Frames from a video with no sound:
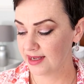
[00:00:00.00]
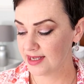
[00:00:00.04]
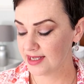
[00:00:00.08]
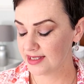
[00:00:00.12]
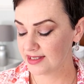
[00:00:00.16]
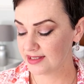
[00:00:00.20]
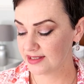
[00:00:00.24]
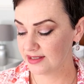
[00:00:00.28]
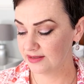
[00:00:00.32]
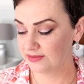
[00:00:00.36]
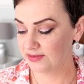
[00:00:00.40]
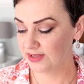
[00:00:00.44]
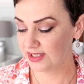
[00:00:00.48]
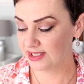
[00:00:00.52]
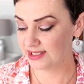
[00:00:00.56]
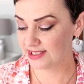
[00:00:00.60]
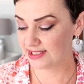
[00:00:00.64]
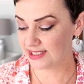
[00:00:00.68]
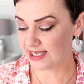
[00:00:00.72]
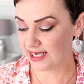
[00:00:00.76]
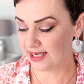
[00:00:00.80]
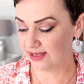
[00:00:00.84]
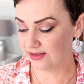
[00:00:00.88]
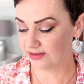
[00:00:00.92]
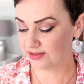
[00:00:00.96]
Sylvia's
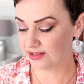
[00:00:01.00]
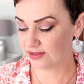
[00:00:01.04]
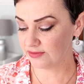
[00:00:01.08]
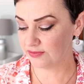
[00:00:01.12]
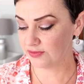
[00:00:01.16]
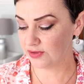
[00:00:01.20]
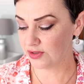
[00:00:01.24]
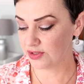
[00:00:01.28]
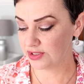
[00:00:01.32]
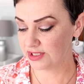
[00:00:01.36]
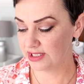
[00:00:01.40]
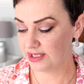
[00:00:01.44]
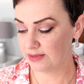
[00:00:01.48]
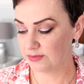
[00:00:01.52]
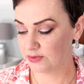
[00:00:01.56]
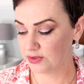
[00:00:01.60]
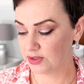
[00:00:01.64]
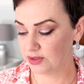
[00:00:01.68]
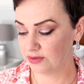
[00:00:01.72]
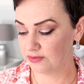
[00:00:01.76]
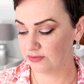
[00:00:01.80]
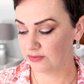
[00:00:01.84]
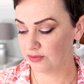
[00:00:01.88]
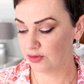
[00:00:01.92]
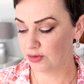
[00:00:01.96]
tales at first seem
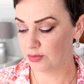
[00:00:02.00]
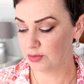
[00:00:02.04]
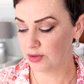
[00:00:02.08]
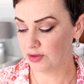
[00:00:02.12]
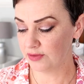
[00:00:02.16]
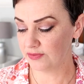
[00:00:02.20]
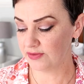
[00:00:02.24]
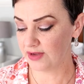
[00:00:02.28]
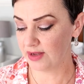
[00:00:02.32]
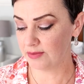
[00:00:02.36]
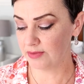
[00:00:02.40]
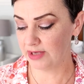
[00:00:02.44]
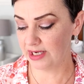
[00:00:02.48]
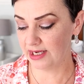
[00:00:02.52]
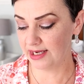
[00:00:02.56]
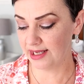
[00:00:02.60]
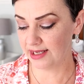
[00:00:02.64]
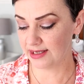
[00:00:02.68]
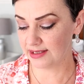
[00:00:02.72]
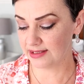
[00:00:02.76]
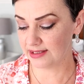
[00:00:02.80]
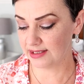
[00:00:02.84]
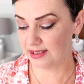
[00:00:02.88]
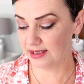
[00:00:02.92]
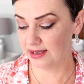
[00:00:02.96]
to inform her family
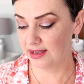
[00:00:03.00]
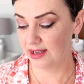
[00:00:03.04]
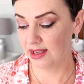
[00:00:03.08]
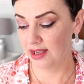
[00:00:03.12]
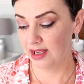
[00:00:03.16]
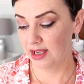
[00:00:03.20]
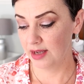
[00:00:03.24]
legacy,